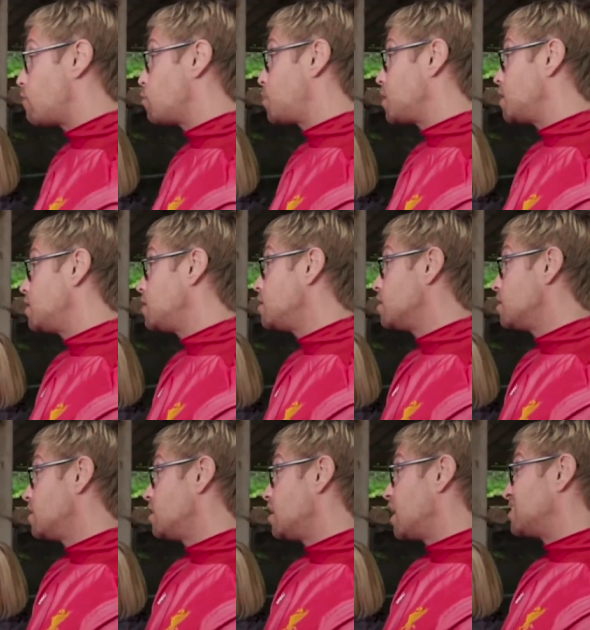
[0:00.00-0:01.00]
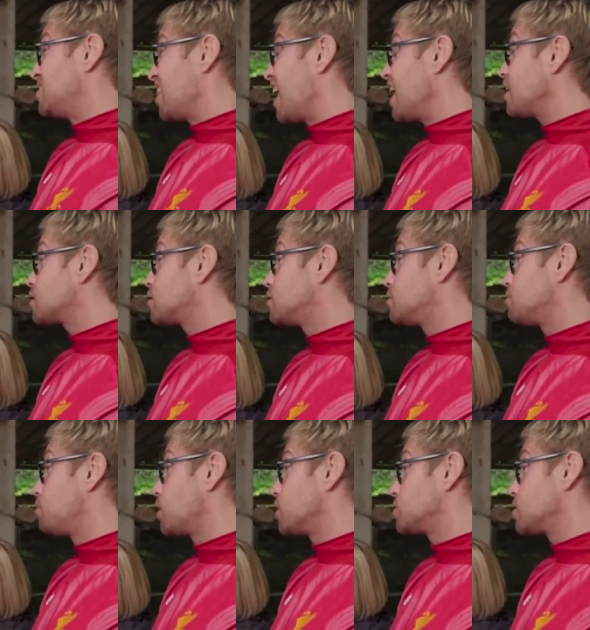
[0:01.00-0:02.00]
ever been attacked
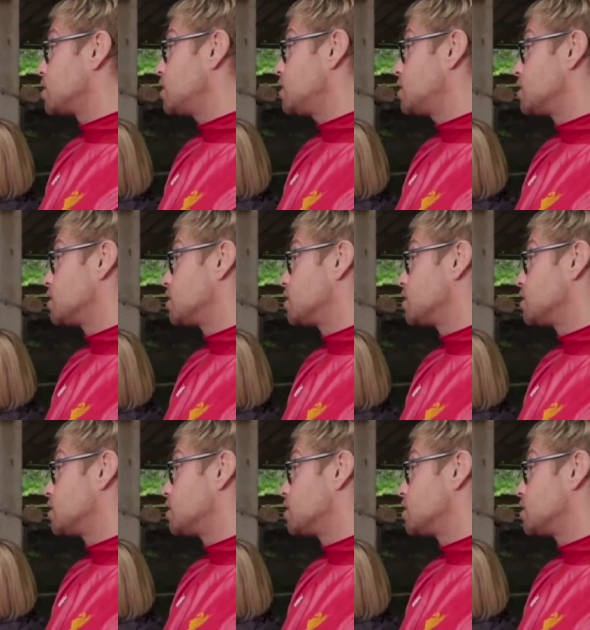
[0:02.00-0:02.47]
by a snake?